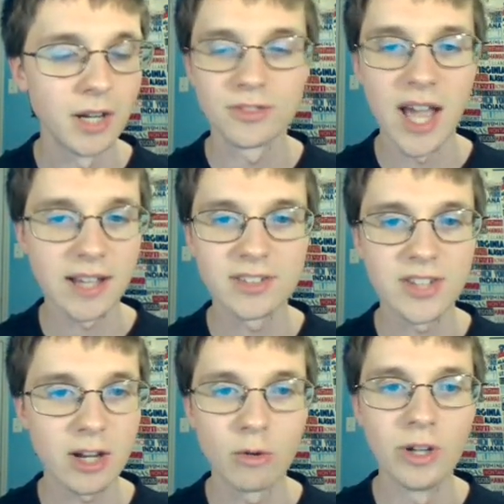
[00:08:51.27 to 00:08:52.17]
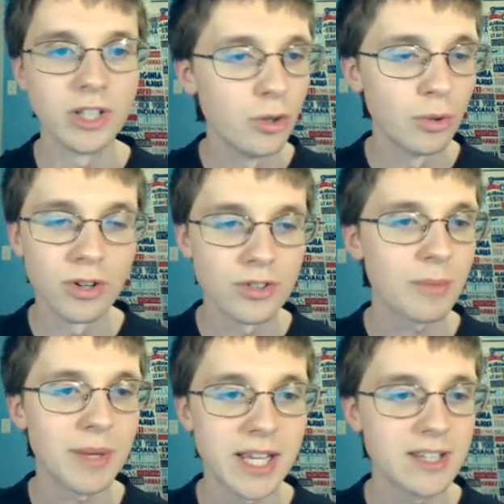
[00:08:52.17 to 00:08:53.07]
Texas had Quinn Ewers. I
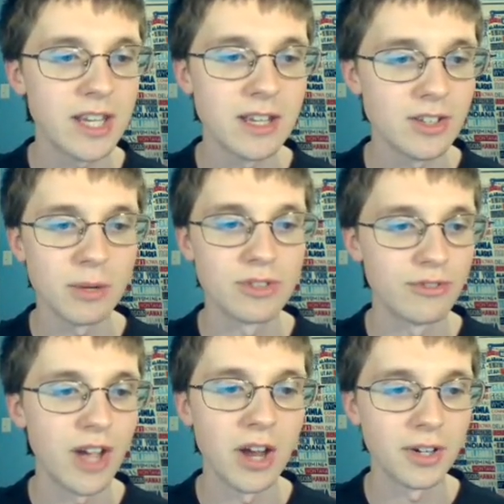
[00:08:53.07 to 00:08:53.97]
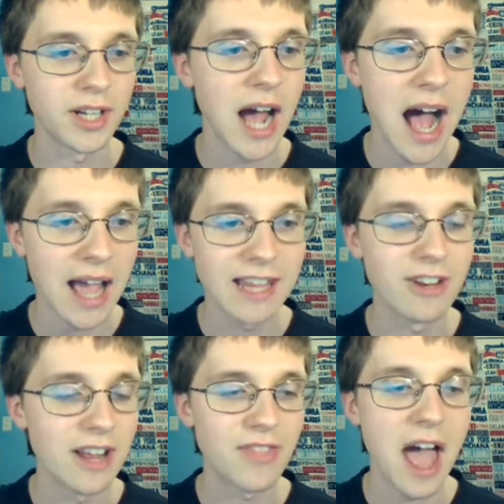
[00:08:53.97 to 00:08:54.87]
mean, he was a veteran guy,
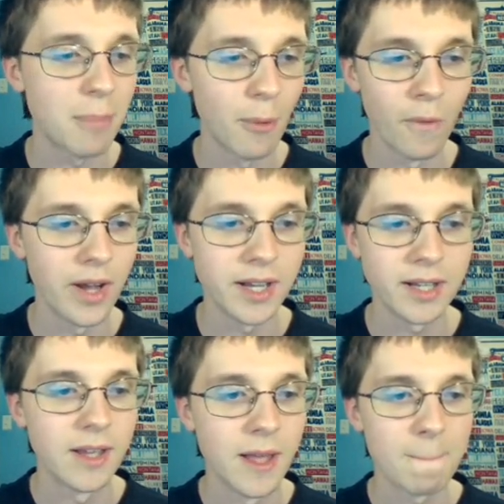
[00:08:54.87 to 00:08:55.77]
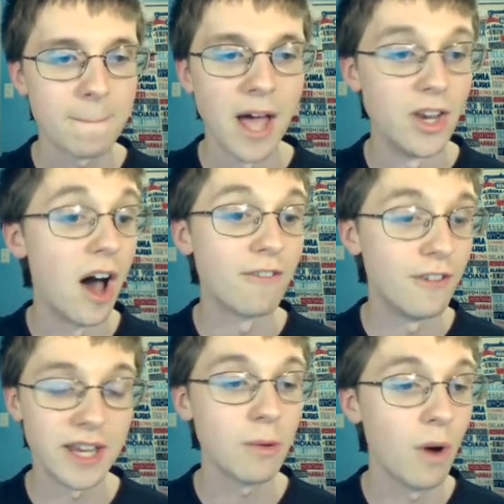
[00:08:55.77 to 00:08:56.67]
even at that point, enough
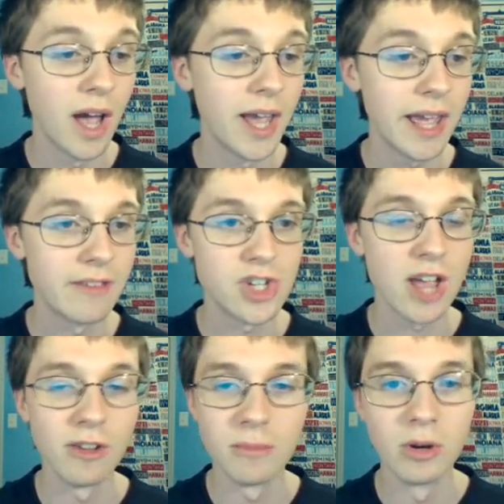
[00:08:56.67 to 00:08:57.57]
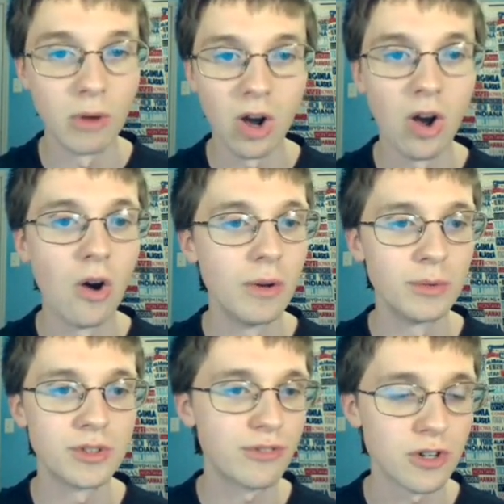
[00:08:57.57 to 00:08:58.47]
anyway. And Jalen Milroe, it
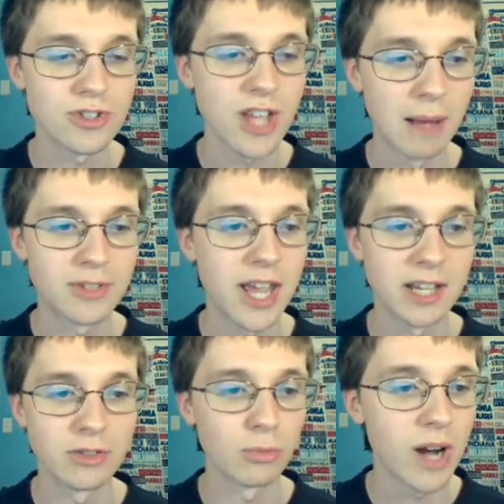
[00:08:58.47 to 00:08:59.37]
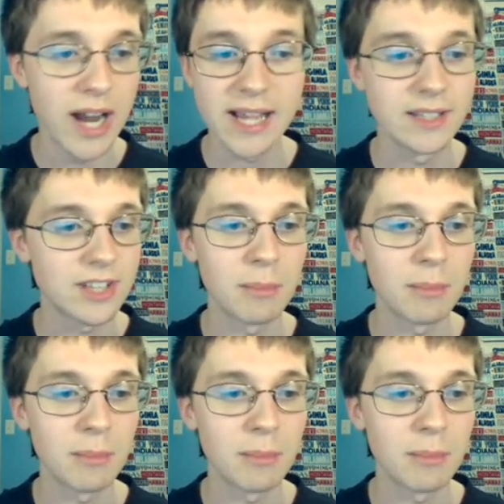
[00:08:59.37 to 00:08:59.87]
was his first time taking the reins.